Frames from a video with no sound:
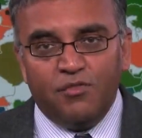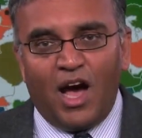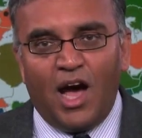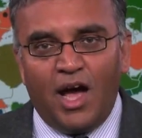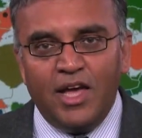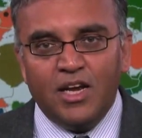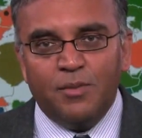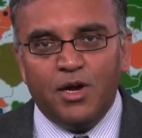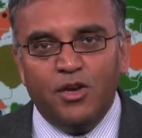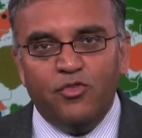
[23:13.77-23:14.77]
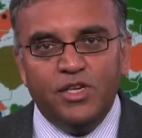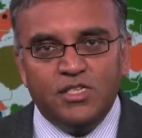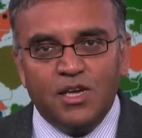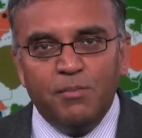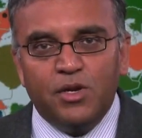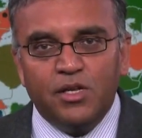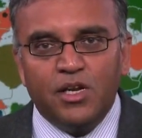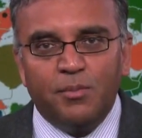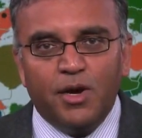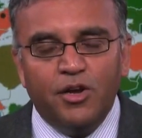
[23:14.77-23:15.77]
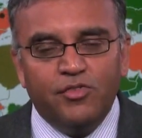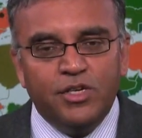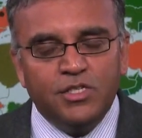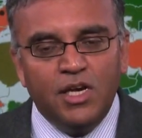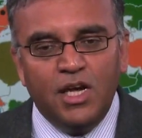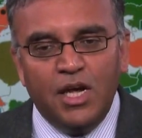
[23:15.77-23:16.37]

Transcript: of high-income countries, some middle-income countries,